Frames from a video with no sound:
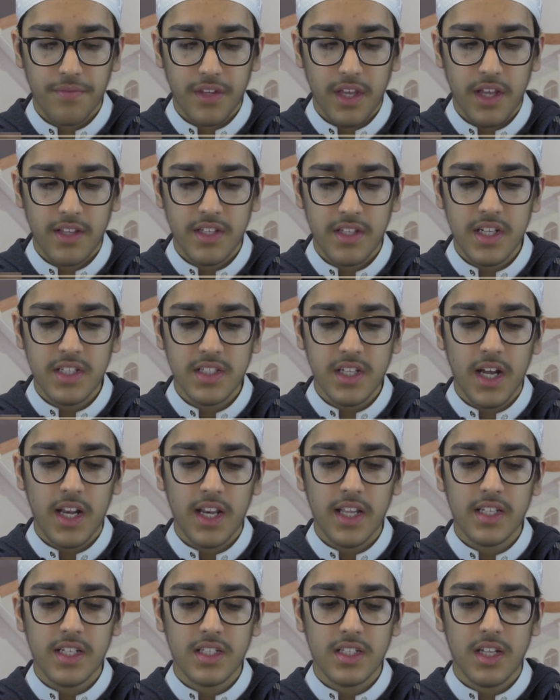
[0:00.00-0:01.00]
Idris
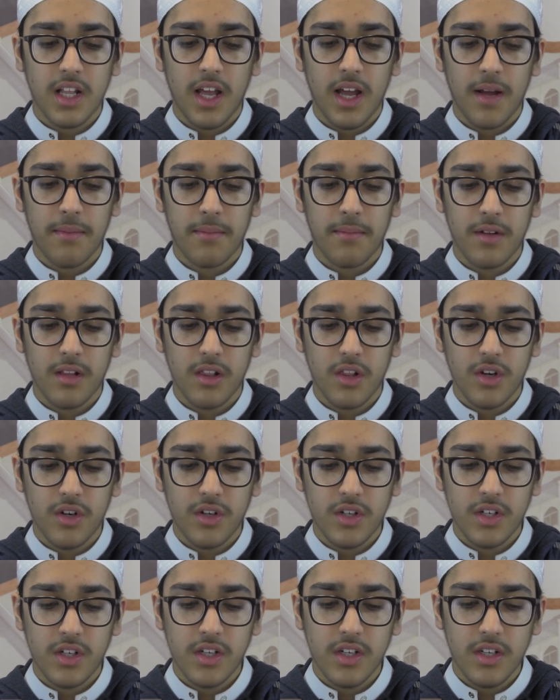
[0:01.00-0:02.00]
alayhi salam
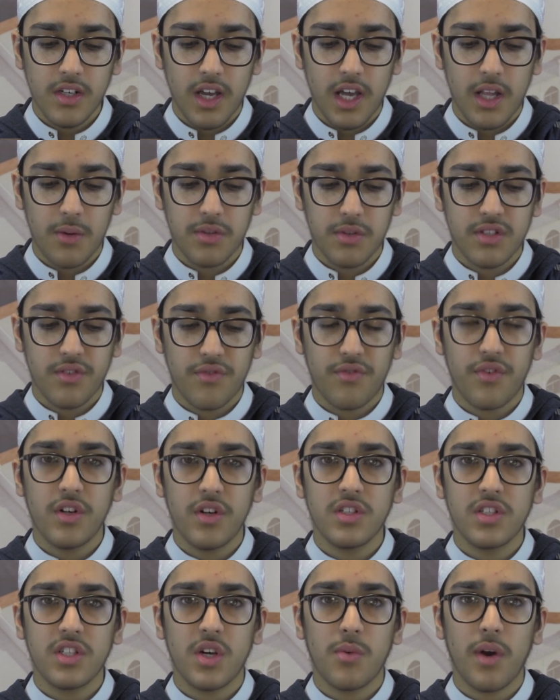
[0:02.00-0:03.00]
learned and was the
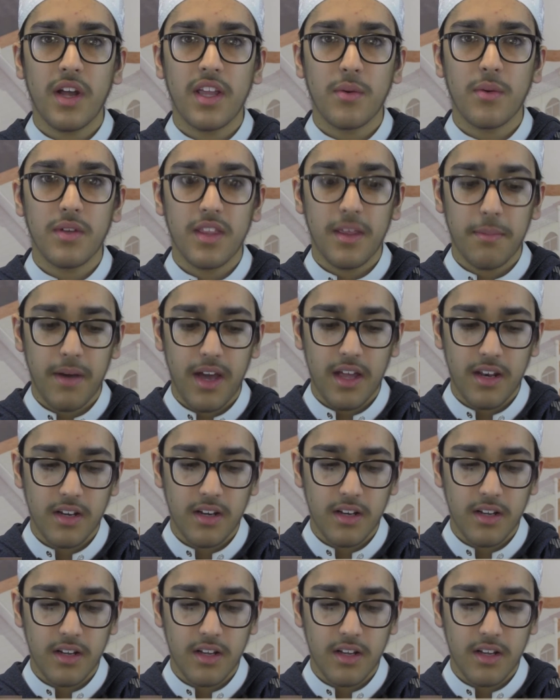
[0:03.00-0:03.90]
first to write with a pen.